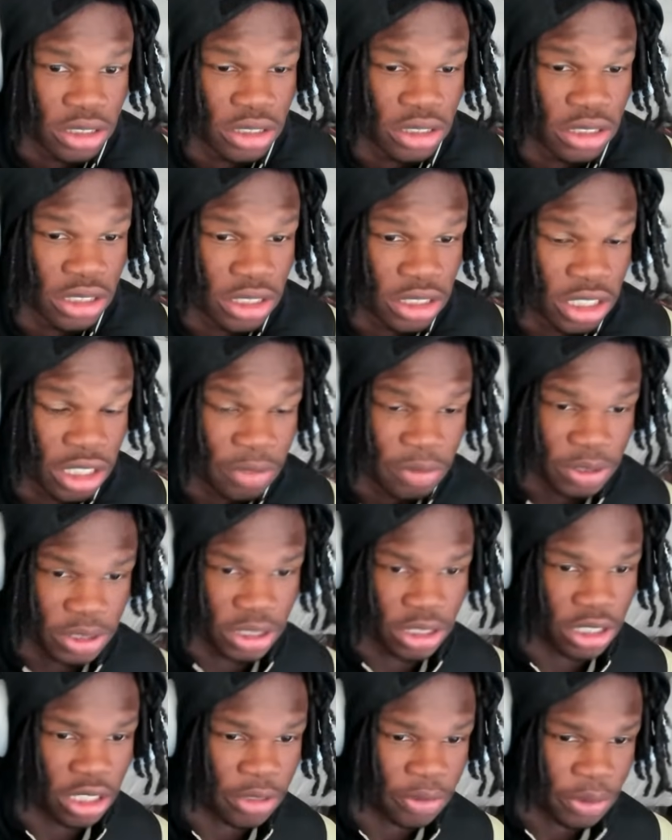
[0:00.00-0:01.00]
The toughest
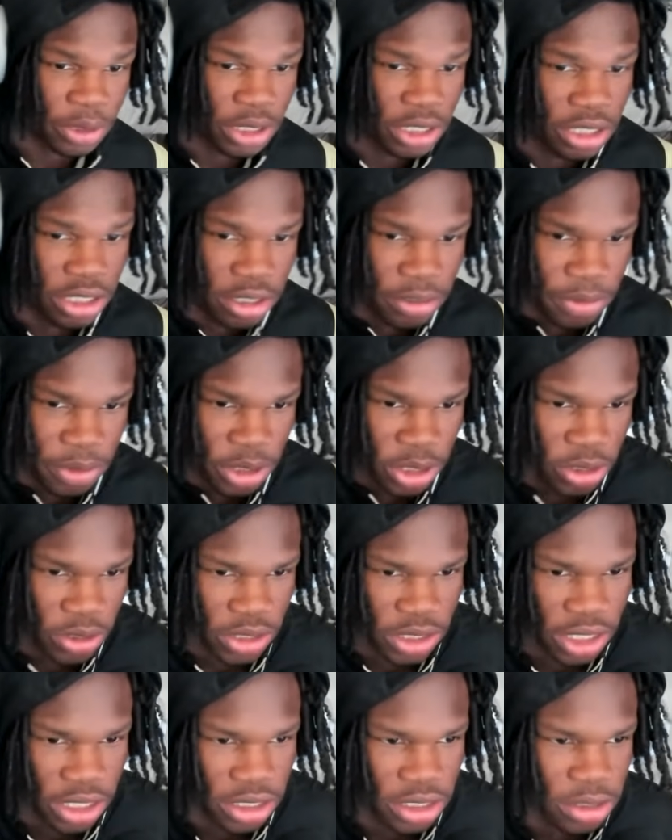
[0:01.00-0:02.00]
to cover in the NFL?
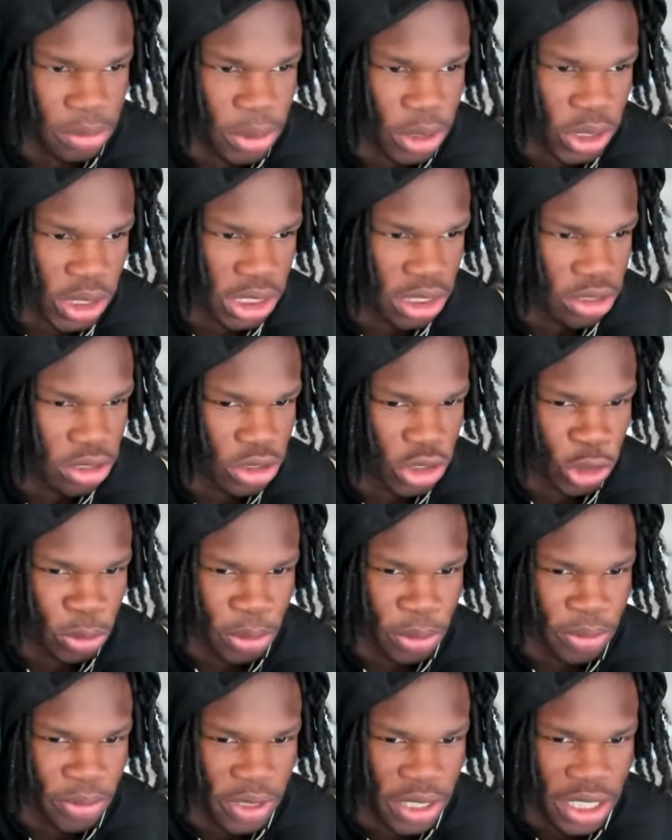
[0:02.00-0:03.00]
Yes, bro. He's
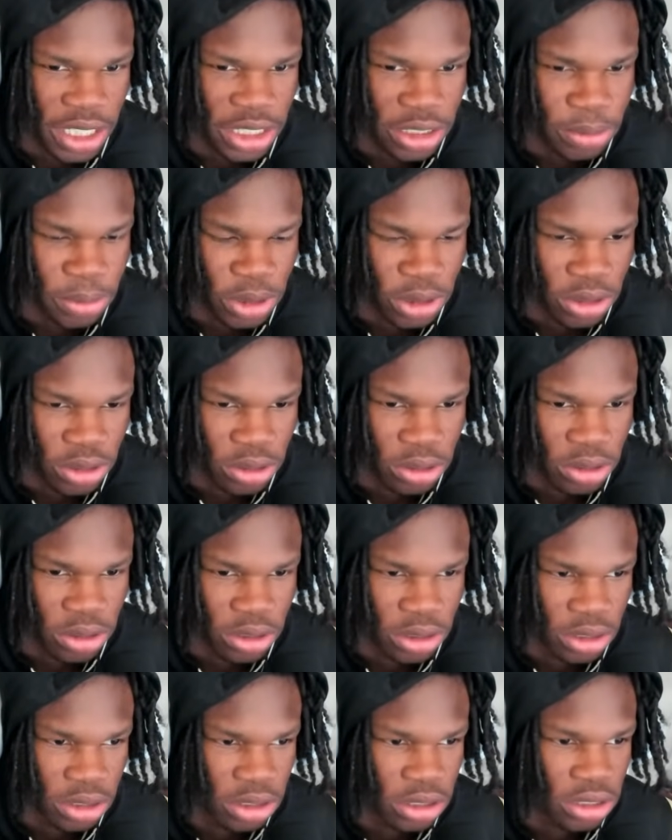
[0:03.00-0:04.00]
super fast, bro.
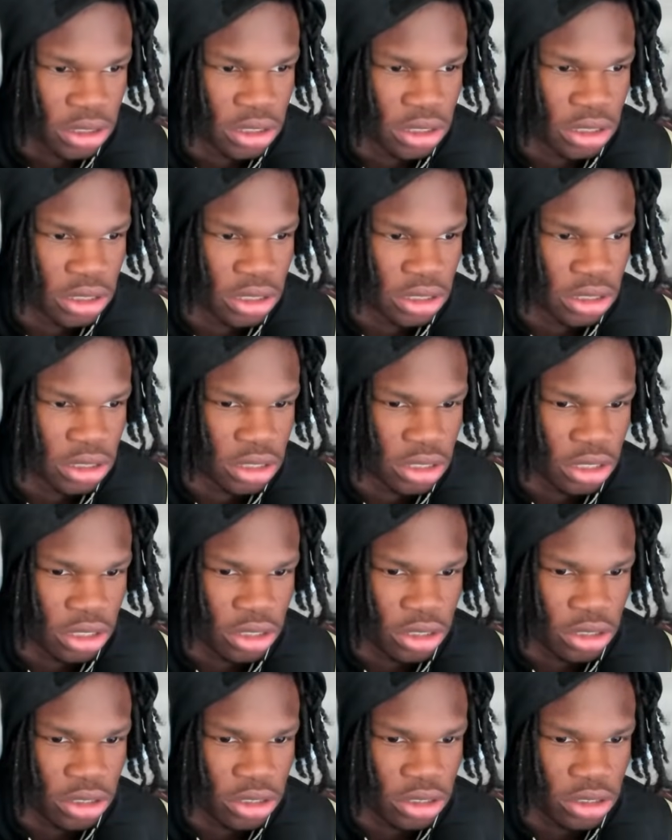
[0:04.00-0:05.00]
I mean,
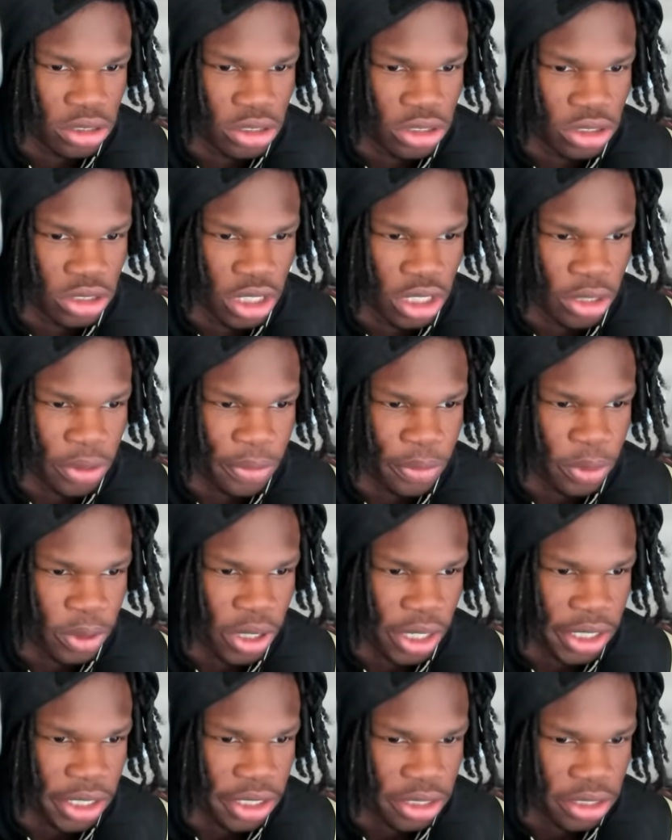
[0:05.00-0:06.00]
he just got to
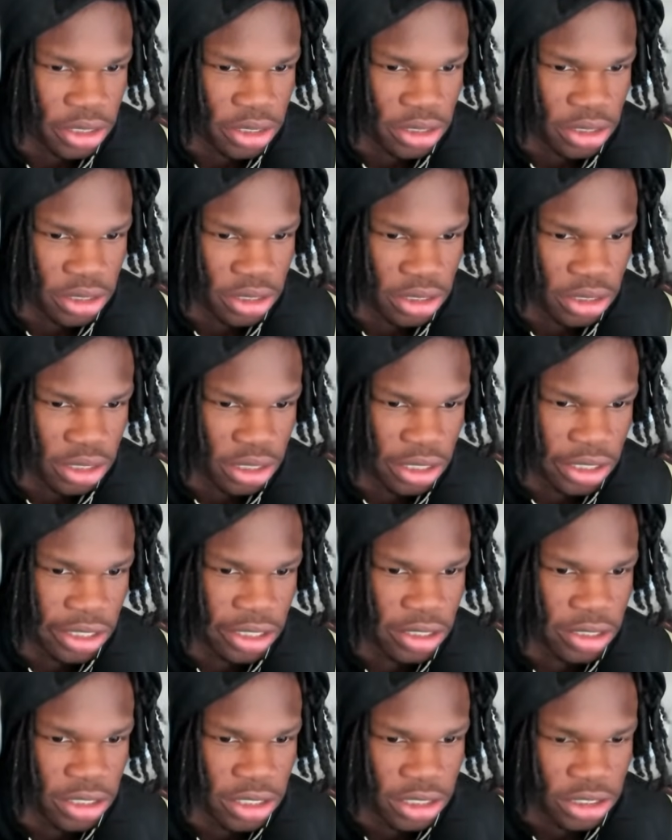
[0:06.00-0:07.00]
run.
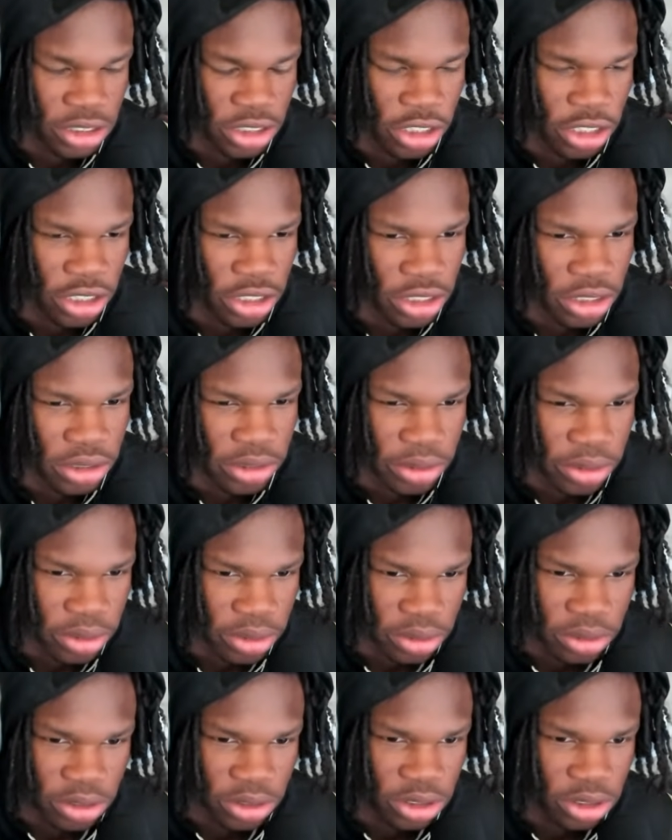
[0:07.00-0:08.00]
Literally, that's all he do.
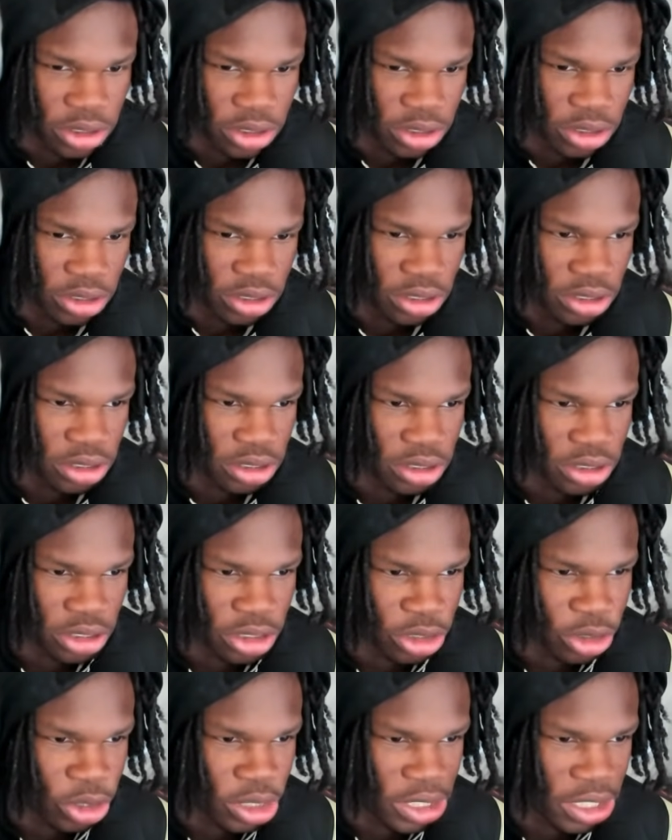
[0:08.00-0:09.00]

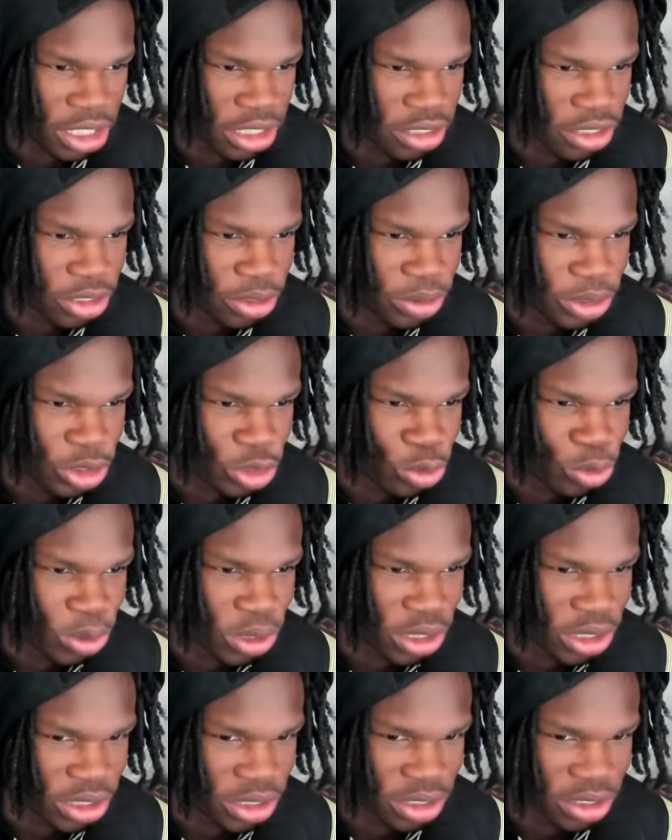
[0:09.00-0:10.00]
So all he had to do is
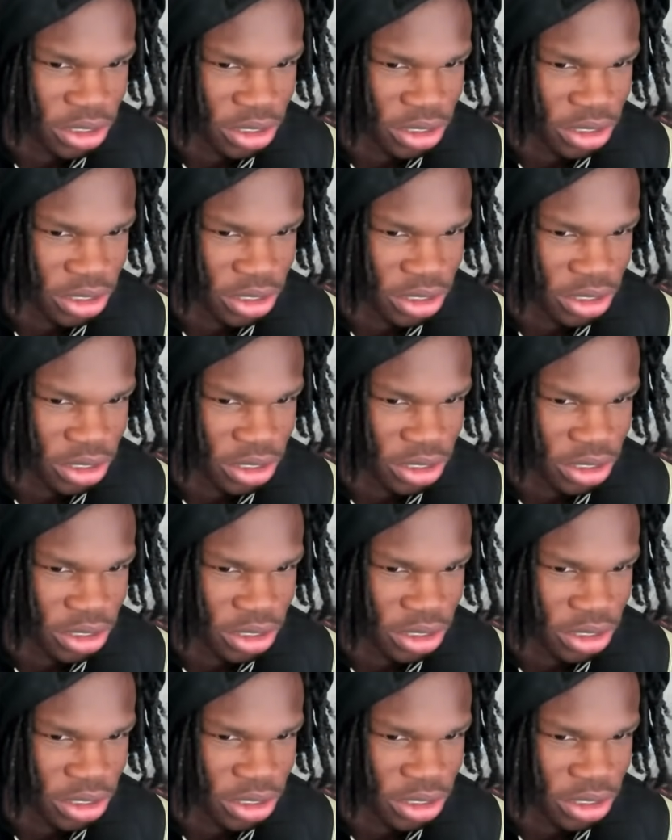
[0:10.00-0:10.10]
run.